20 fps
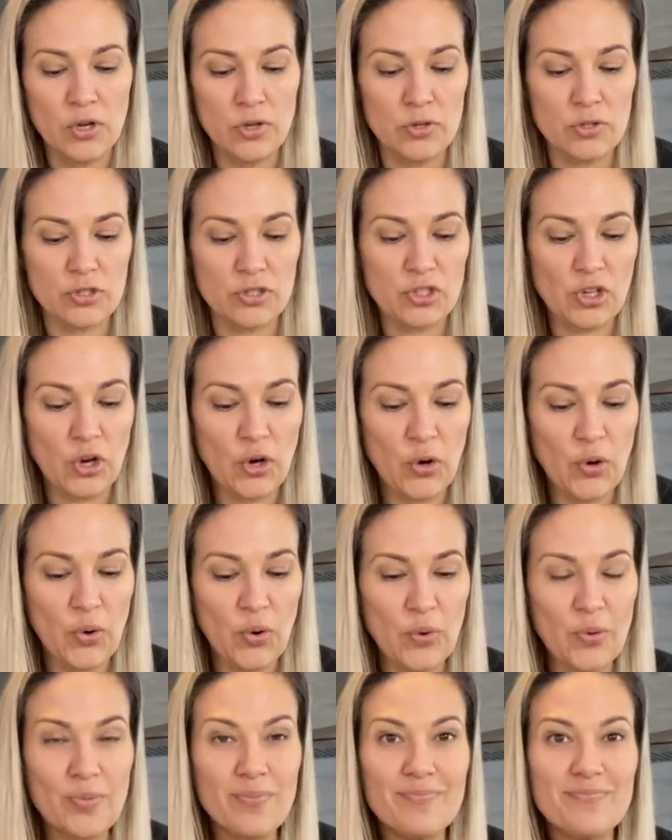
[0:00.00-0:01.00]

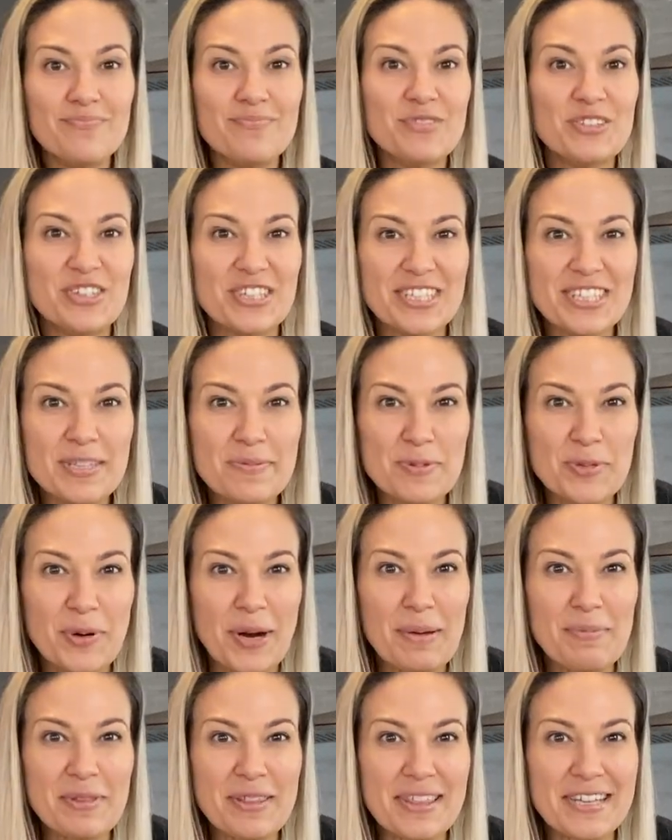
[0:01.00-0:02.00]
So just
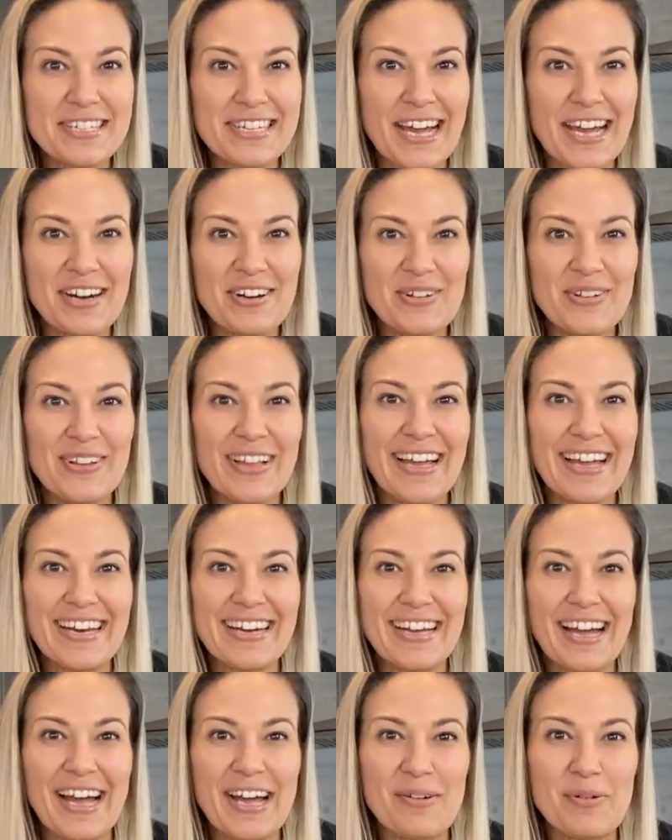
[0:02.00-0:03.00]
subscribe to the channel
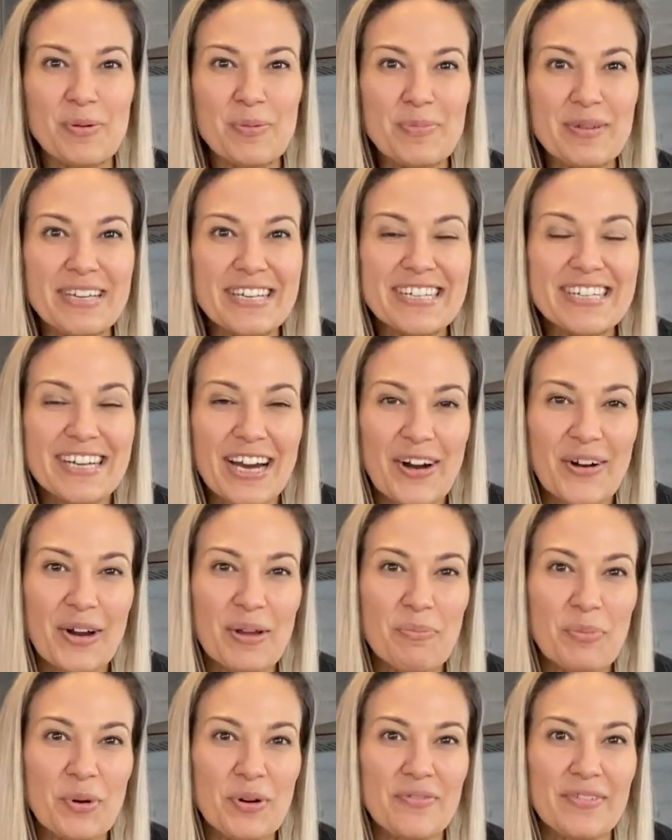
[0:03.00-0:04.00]
and I will be
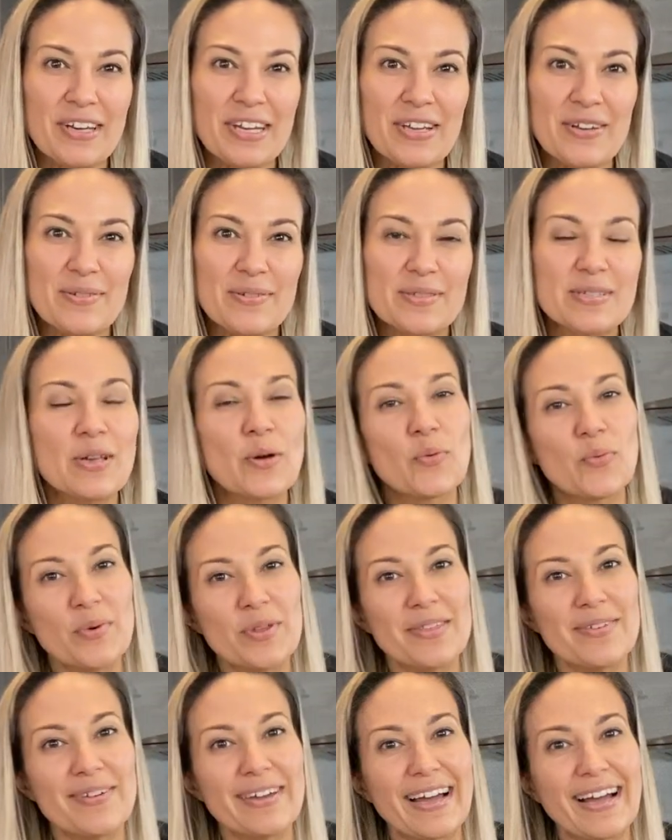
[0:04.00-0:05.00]
sharing more videos
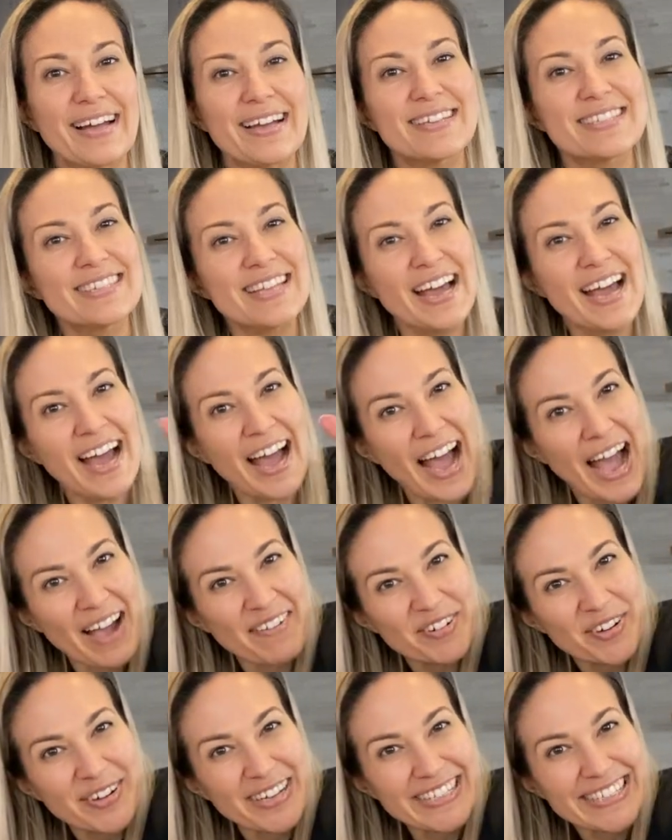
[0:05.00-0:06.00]
with you guys. Have
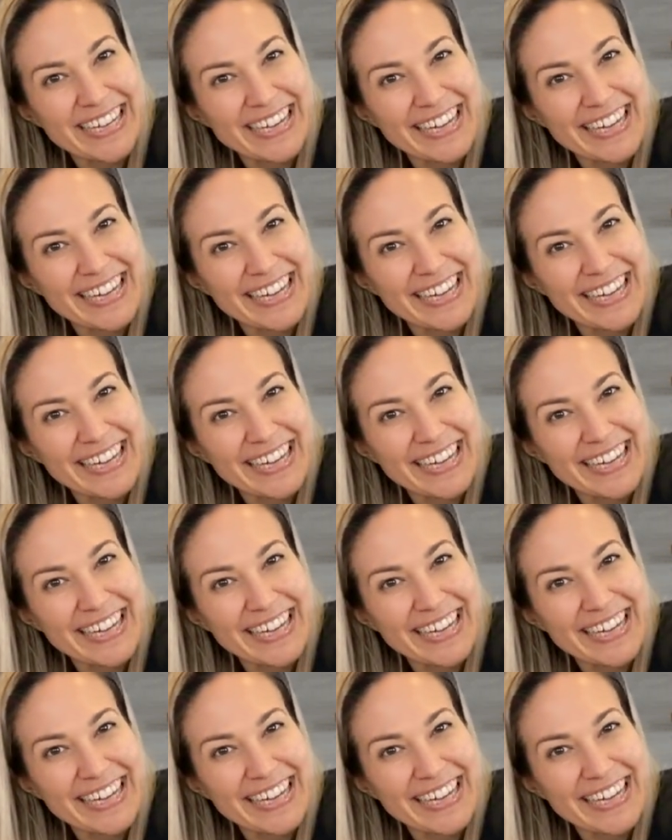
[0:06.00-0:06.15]
a great